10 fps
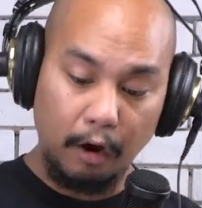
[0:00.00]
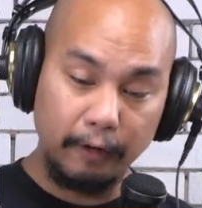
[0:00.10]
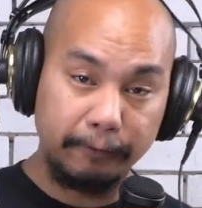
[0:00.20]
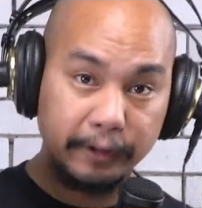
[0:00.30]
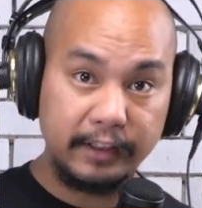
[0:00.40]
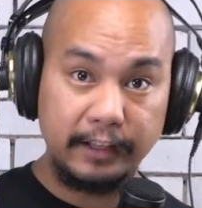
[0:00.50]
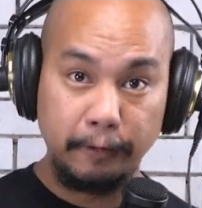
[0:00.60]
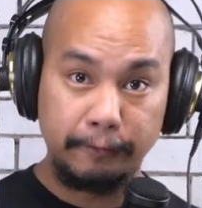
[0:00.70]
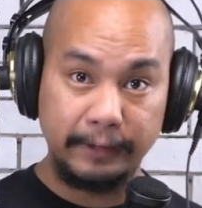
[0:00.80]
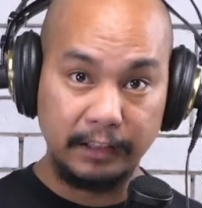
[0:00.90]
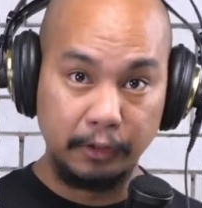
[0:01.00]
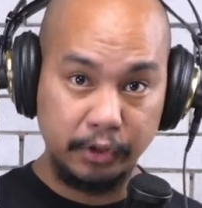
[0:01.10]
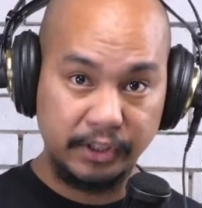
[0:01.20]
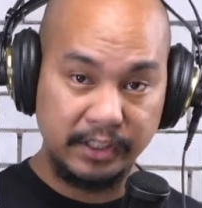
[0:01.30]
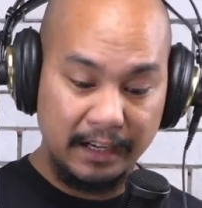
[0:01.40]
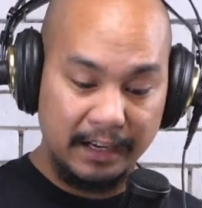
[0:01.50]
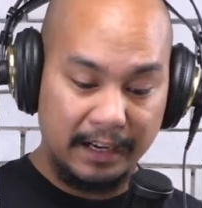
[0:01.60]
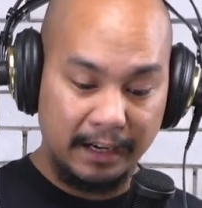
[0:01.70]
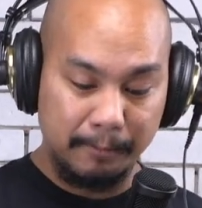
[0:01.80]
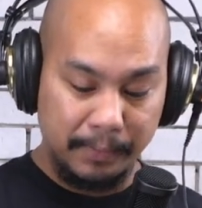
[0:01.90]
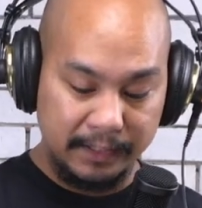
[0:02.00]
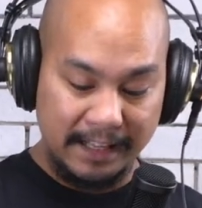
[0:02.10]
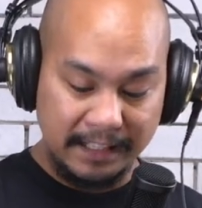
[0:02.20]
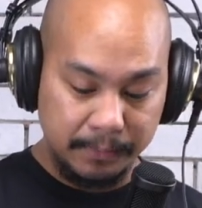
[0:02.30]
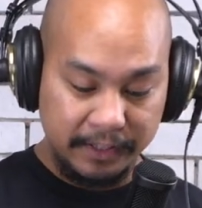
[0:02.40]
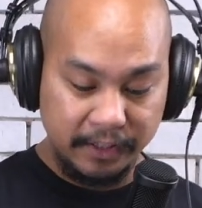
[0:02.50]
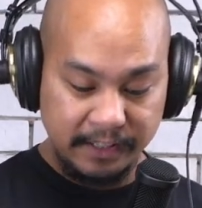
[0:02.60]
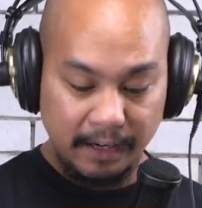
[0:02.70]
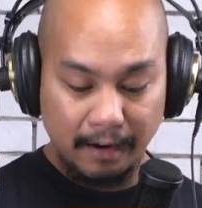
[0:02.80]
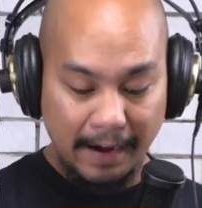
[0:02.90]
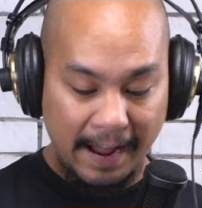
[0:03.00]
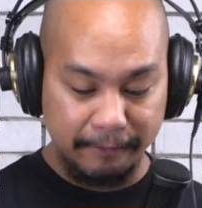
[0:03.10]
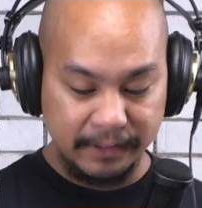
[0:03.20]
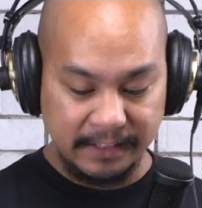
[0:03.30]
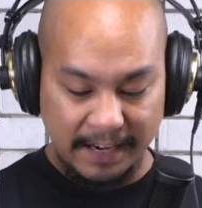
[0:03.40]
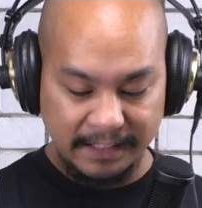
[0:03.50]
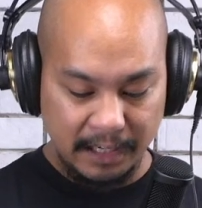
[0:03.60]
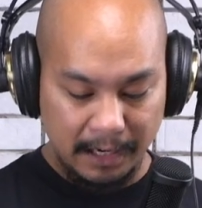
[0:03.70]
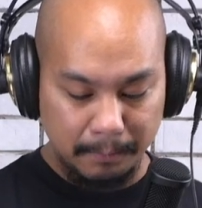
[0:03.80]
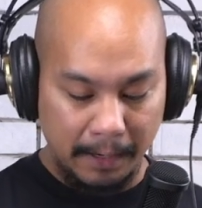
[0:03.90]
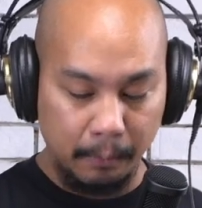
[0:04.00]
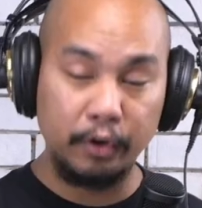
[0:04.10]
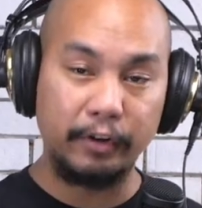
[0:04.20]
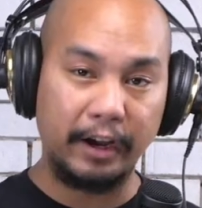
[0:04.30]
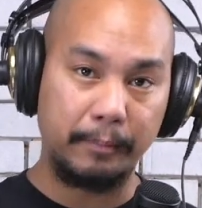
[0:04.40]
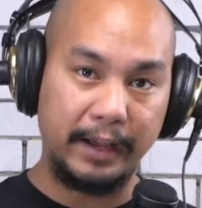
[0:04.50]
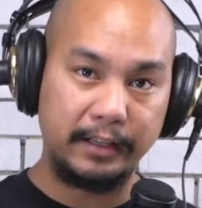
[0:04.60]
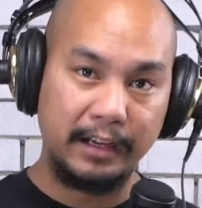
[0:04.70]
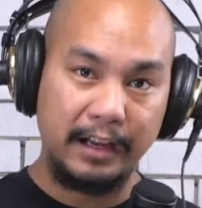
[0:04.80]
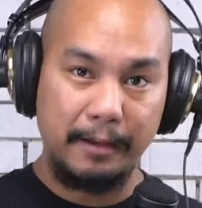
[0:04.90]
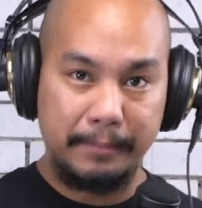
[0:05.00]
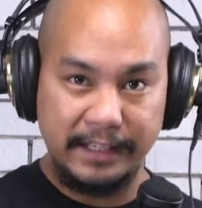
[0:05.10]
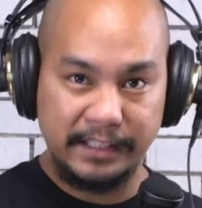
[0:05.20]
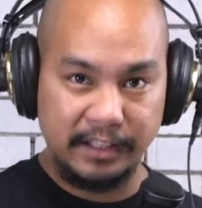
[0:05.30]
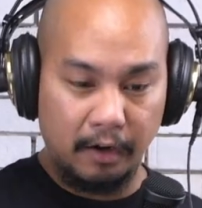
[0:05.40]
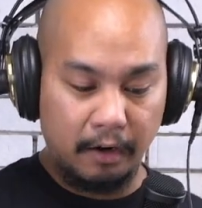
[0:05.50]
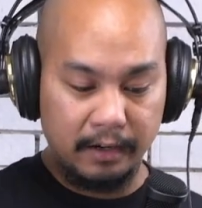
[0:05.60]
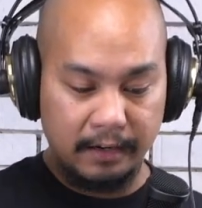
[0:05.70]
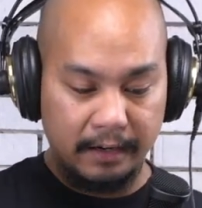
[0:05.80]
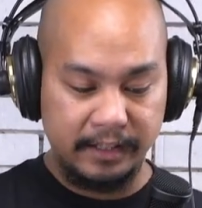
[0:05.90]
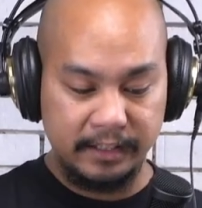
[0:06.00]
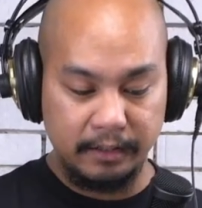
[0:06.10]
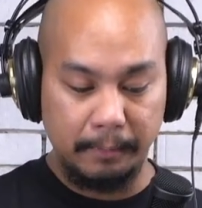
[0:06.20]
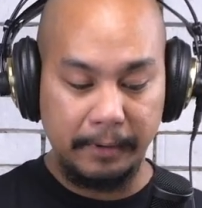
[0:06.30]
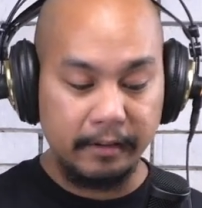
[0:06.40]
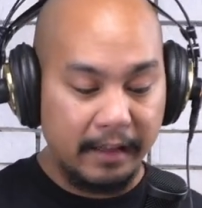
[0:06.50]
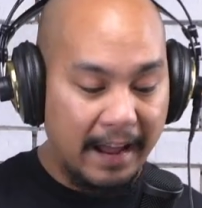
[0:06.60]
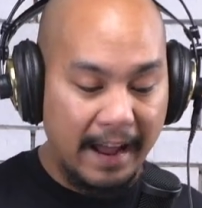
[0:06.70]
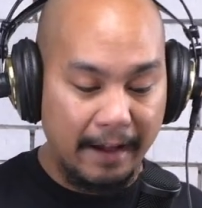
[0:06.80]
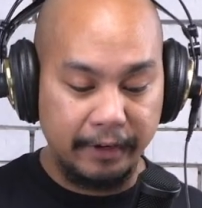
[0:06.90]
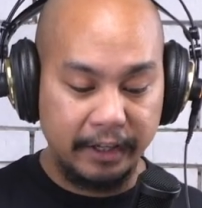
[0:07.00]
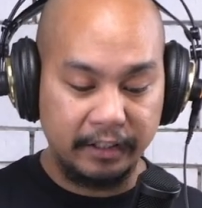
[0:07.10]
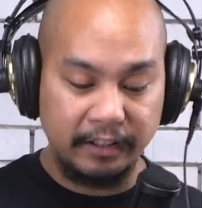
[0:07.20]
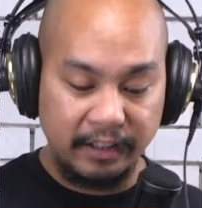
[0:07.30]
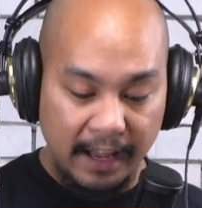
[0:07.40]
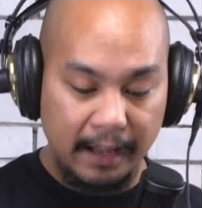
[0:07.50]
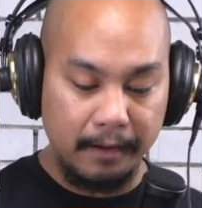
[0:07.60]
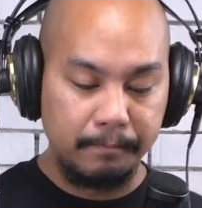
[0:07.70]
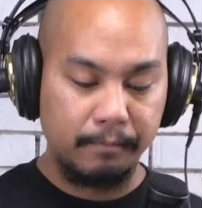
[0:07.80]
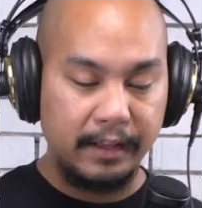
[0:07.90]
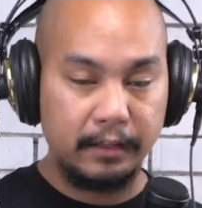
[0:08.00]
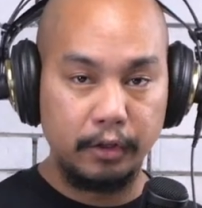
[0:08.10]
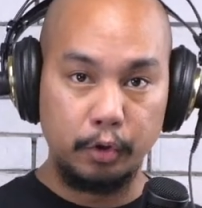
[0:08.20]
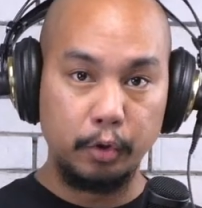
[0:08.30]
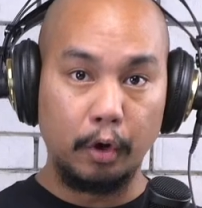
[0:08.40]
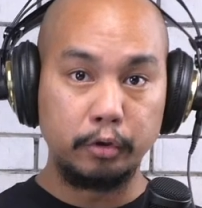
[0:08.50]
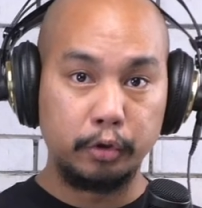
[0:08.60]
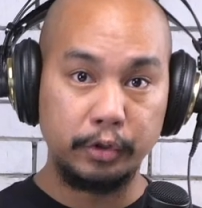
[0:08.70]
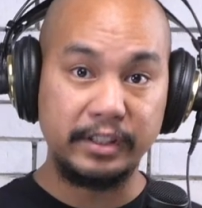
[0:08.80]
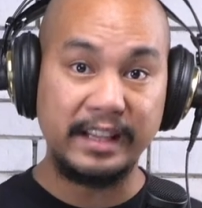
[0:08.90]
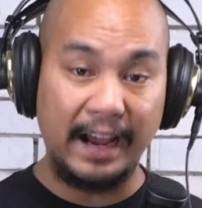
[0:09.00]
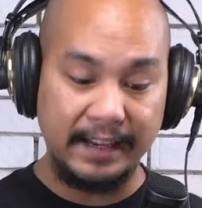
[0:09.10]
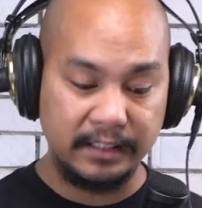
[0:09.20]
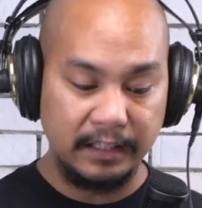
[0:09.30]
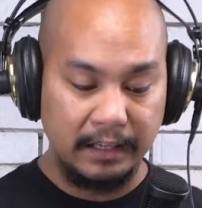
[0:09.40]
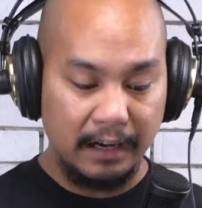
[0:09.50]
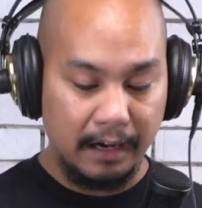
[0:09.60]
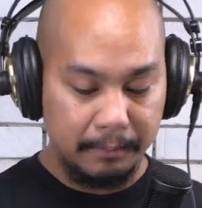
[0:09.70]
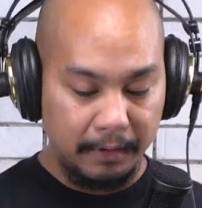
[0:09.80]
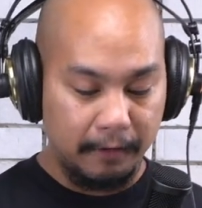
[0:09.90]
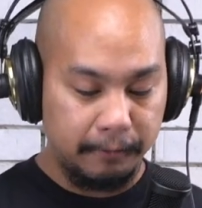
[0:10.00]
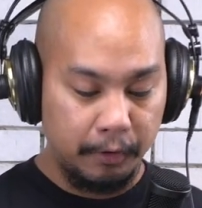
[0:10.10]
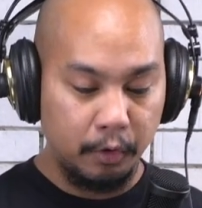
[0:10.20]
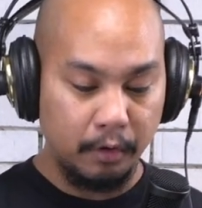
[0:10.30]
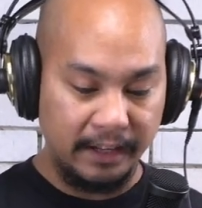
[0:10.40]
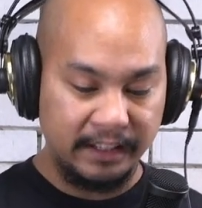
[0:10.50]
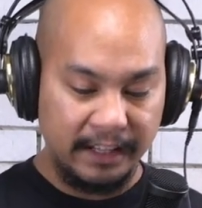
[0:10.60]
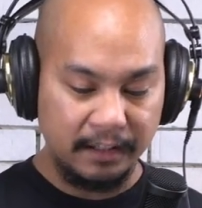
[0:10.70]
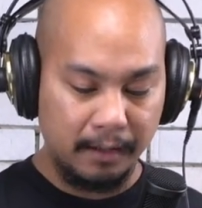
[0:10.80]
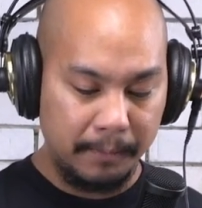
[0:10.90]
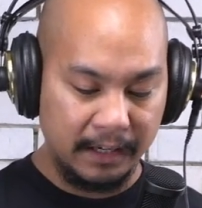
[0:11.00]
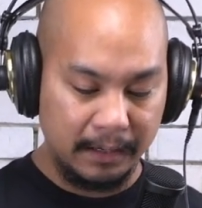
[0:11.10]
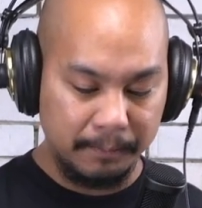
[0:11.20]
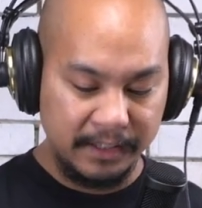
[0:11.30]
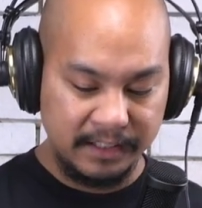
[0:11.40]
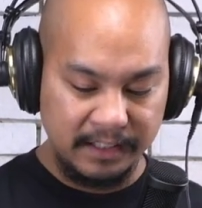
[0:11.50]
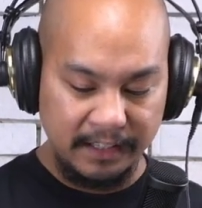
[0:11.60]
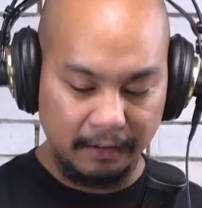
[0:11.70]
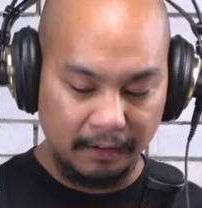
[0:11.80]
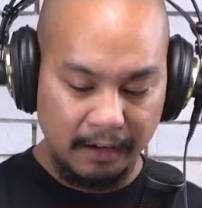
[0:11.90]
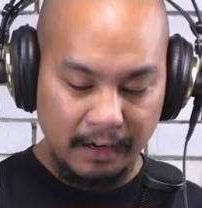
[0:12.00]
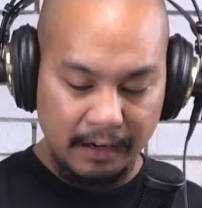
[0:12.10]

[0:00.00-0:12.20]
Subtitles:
on foot, they do fit loose, but that's because they are half a size up. I would recommend, based on the pair that I have here today, that you do go true to size if you intend to pick up this sneaker,